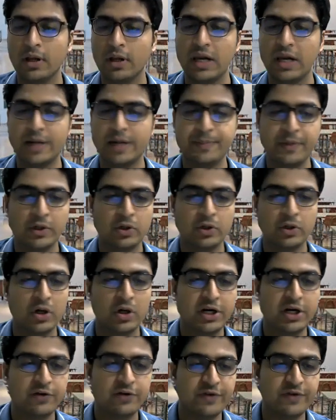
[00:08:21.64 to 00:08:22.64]
Let me
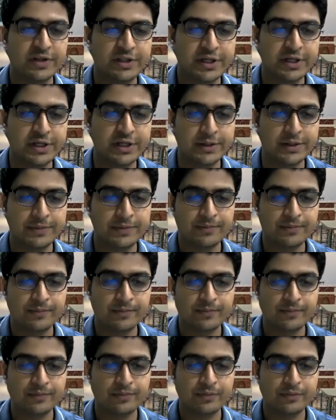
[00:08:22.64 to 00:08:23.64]
call it V3.
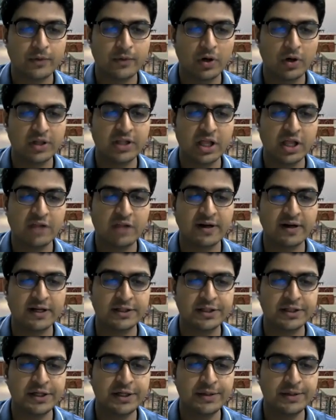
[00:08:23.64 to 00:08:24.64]
Okay, this is
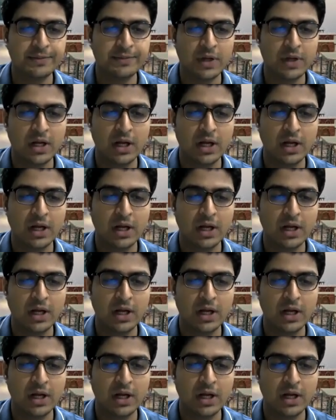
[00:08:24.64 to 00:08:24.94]
vector 3.